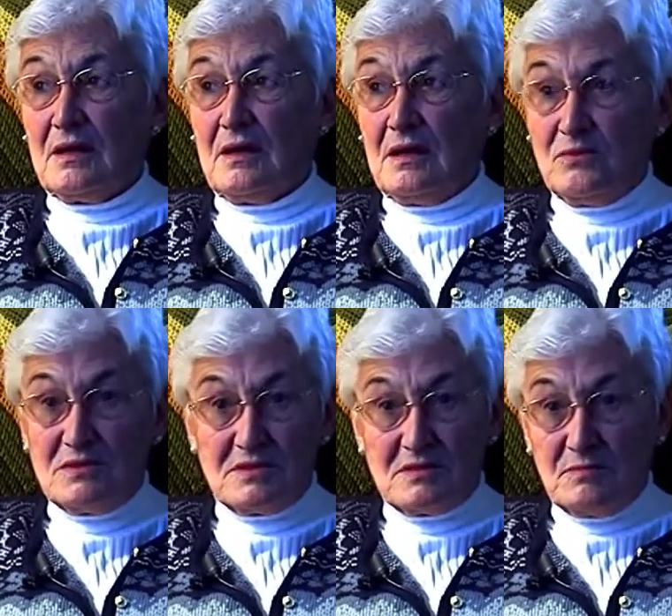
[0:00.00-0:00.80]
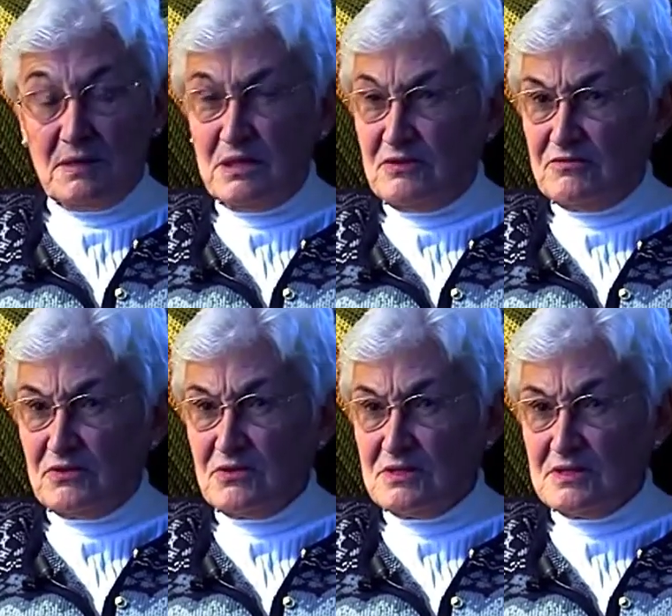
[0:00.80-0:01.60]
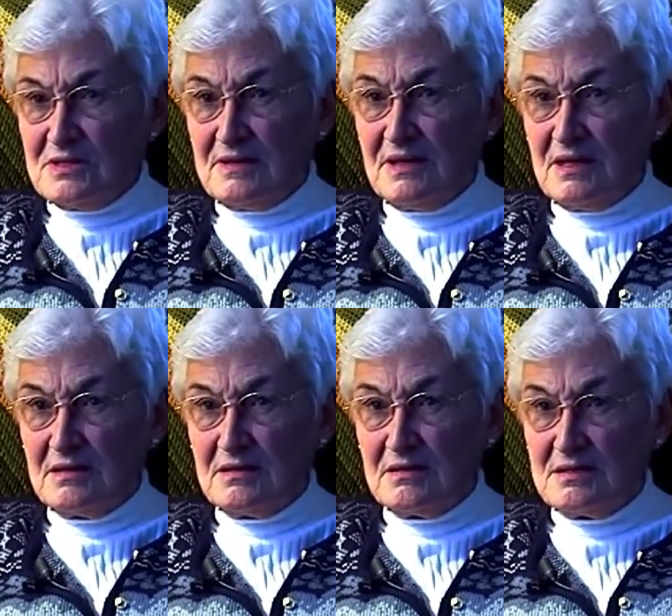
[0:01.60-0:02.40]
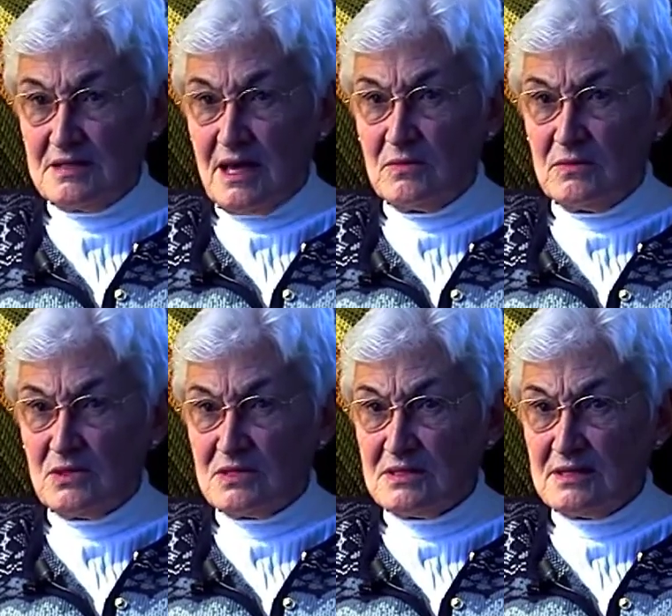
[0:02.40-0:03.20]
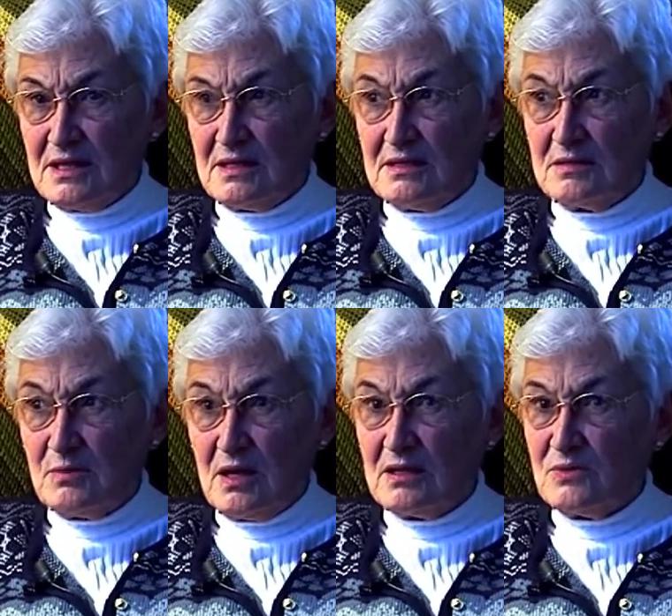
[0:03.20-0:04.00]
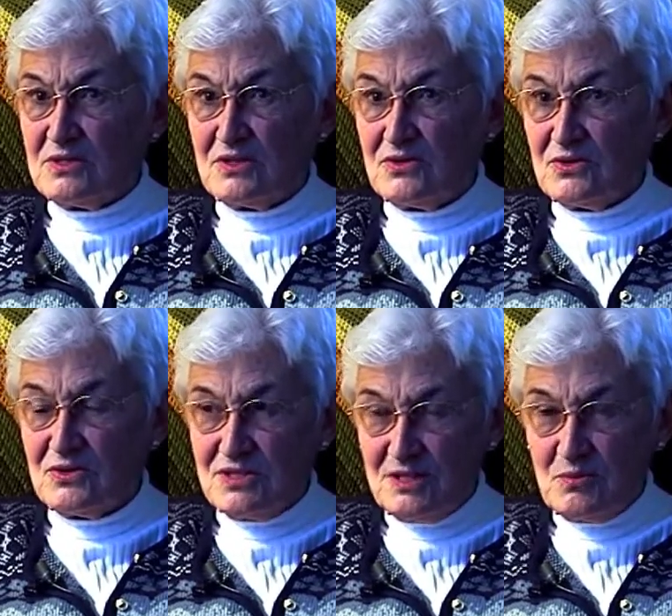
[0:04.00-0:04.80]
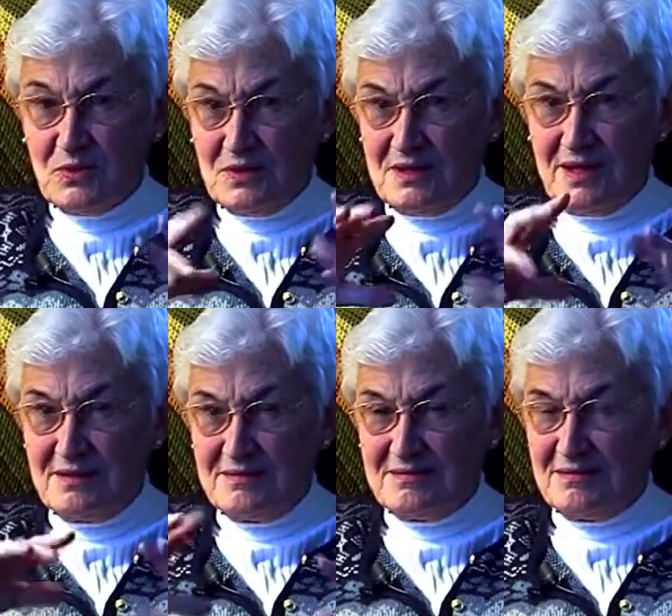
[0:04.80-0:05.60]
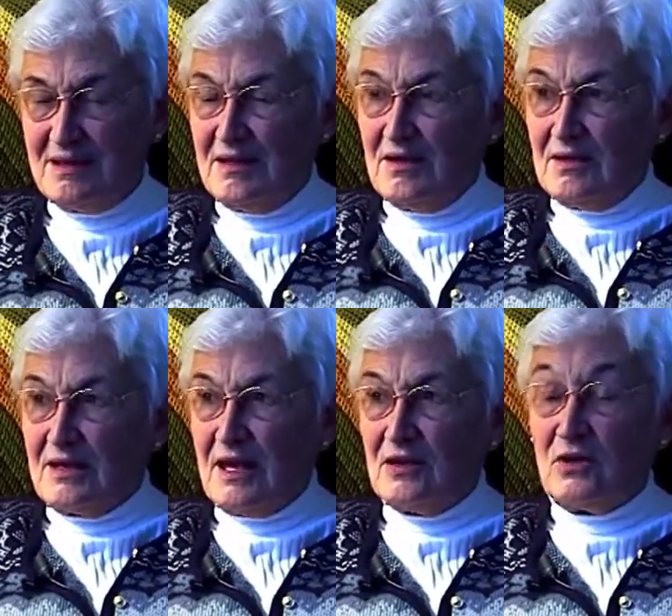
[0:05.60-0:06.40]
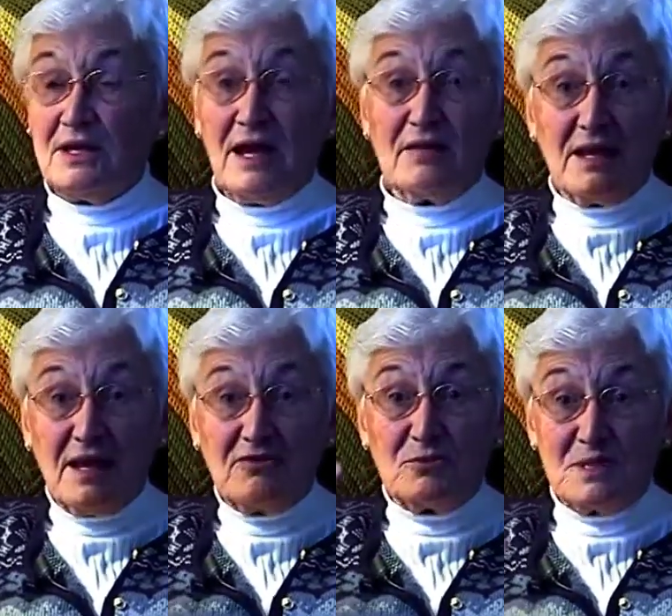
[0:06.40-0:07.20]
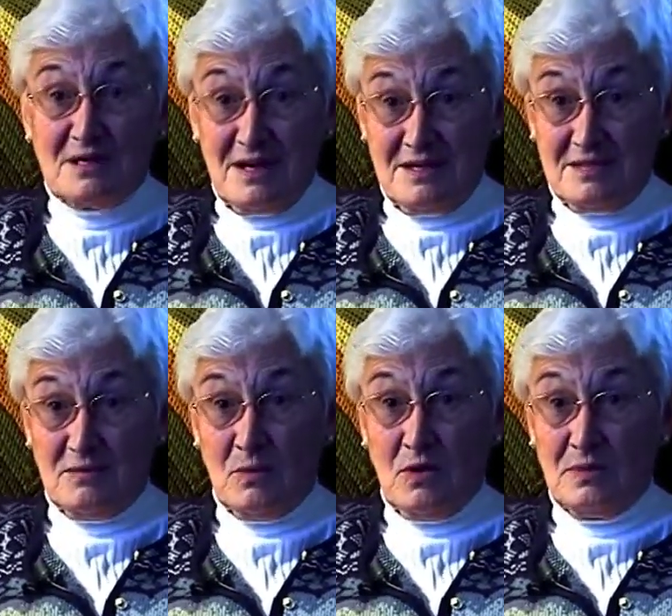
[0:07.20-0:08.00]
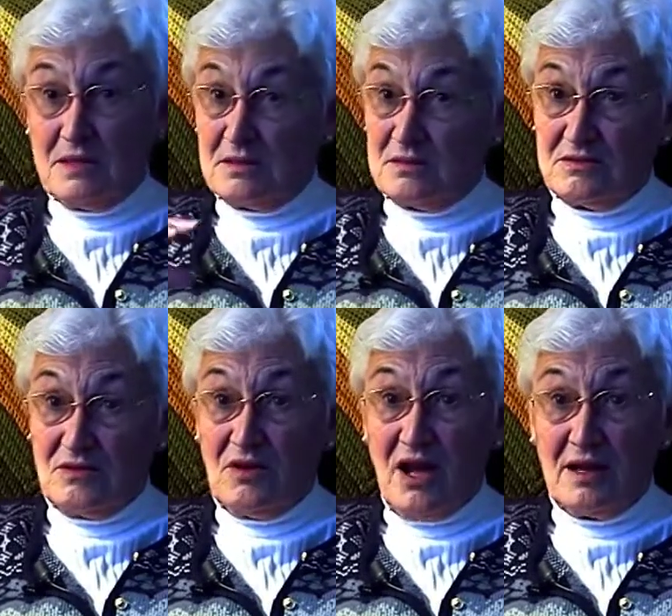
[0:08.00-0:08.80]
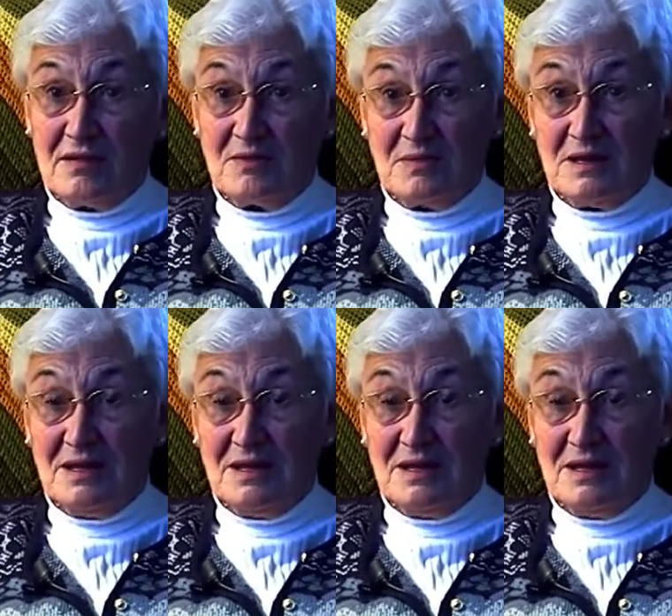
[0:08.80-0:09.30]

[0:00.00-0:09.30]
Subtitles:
I was maybe the first, and then Sam was the second, and Bonnie was the third, somewhere in that category. Now they alphabetize them all because there's a lot of them.